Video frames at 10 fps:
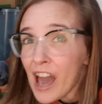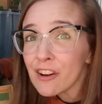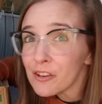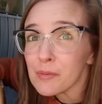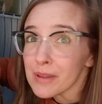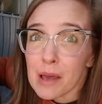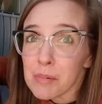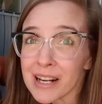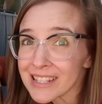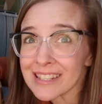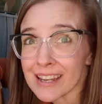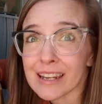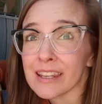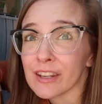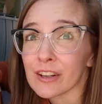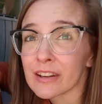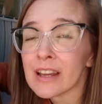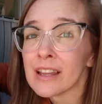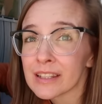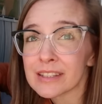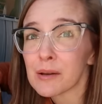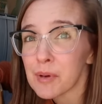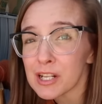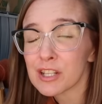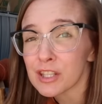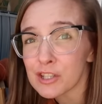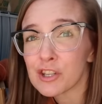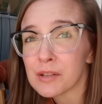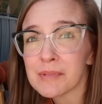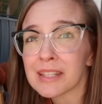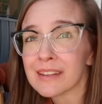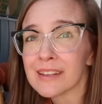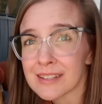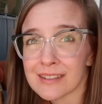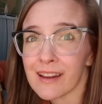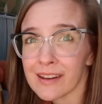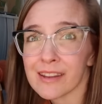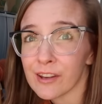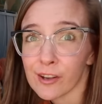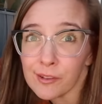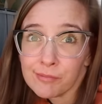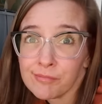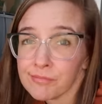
I don't know, but that box is not here. Like that box legitimately is not here.